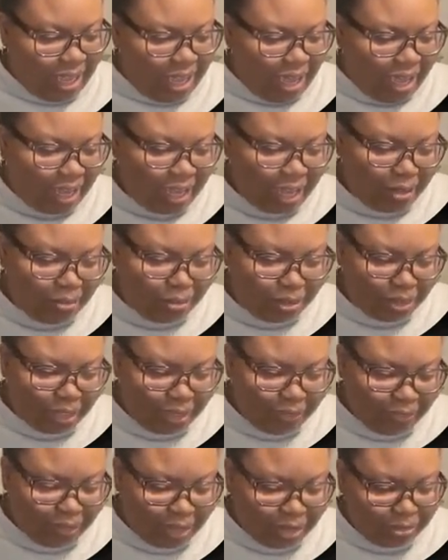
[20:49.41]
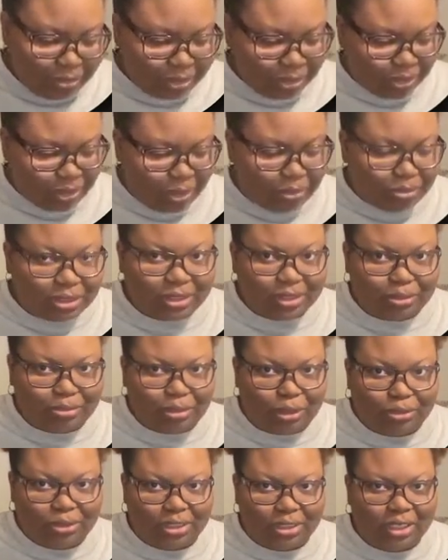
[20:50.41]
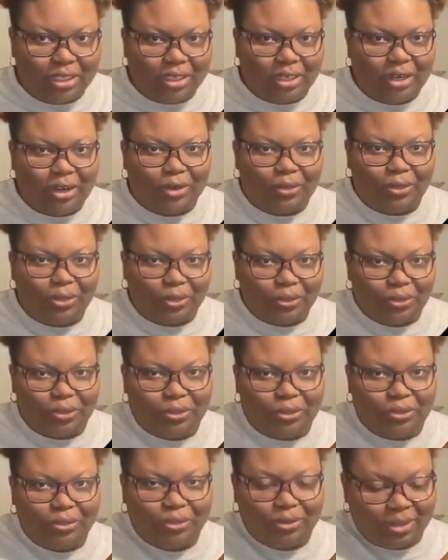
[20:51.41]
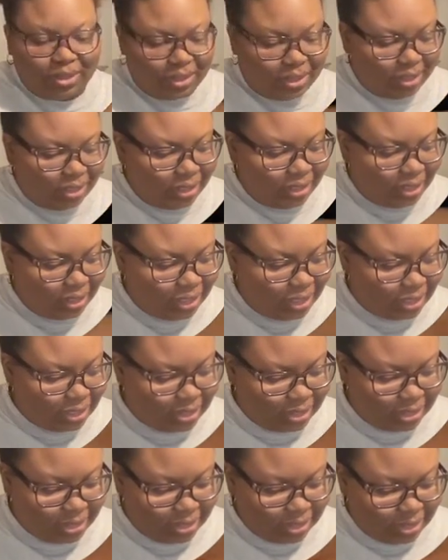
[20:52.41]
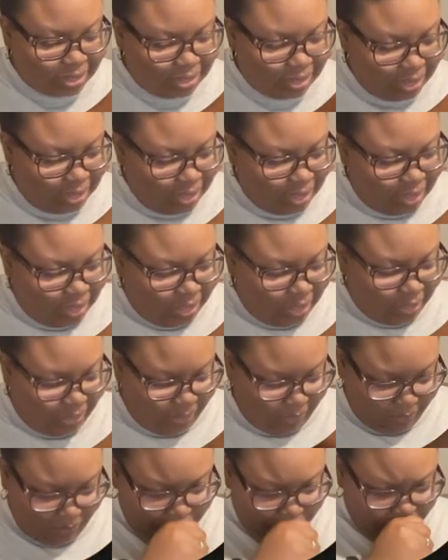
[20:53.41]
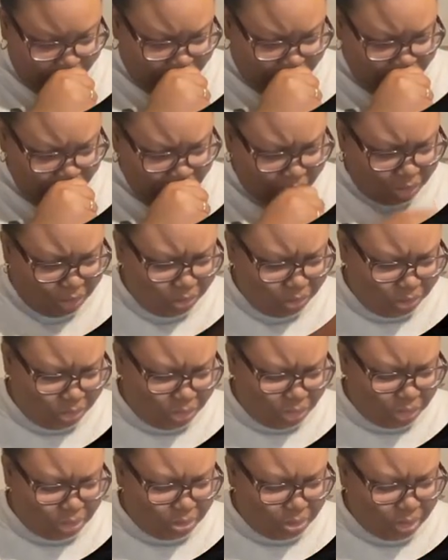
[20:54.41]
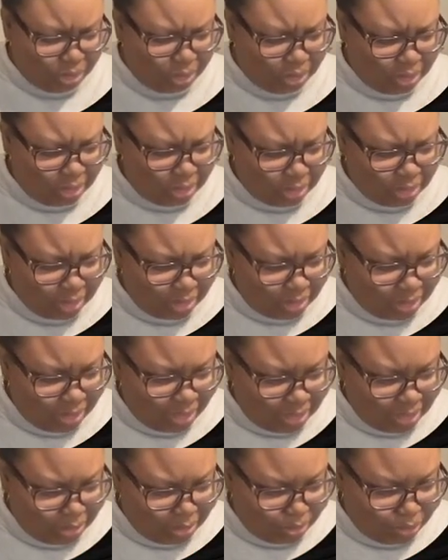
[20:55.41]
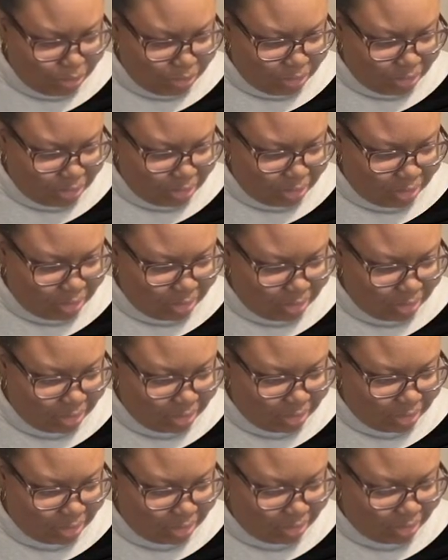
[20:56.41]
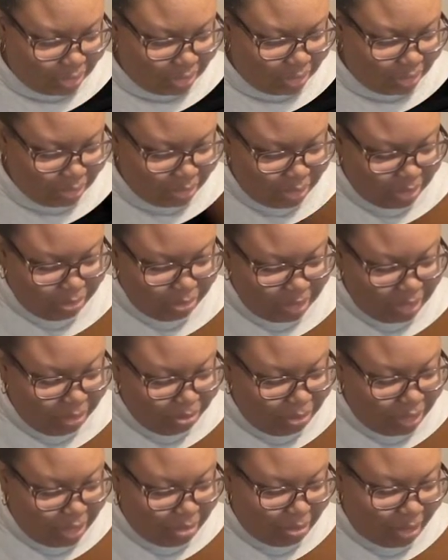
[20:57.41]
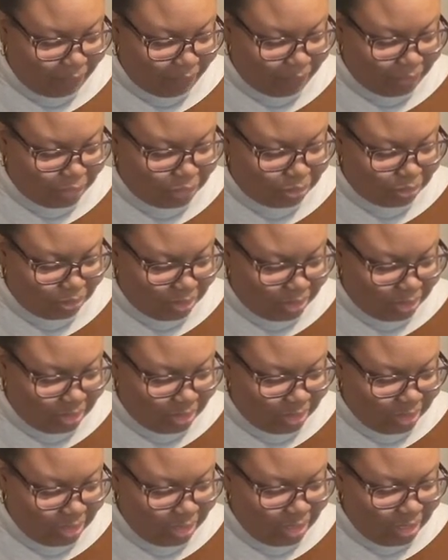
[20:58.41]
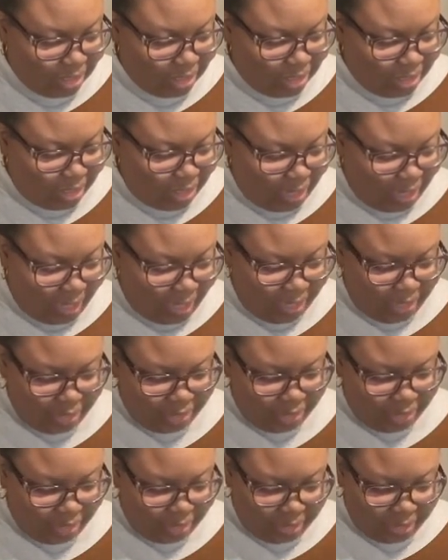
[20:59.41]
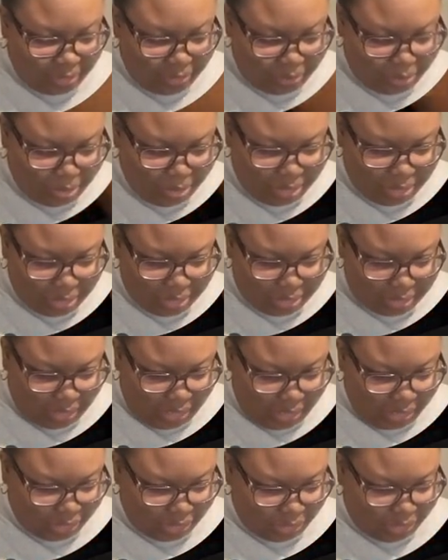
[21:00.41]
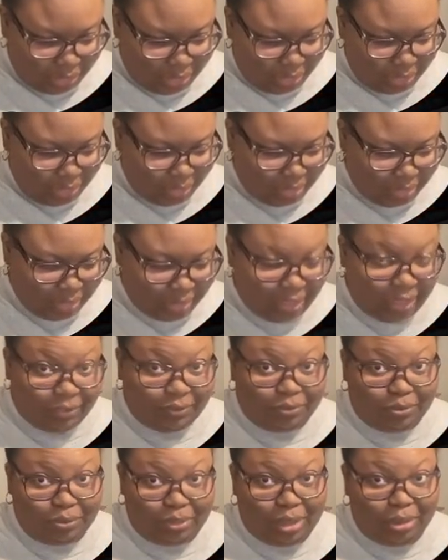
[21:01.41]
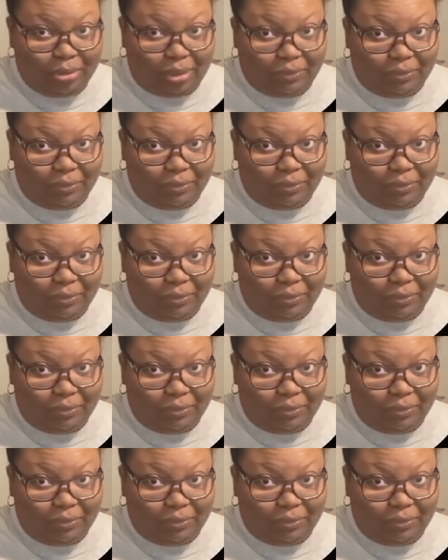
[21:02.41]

I can't believe y'all just I'm just moseying on through this. excuse me, this sketchbook, and it being my first one. I thought it would be a disaster. Like being my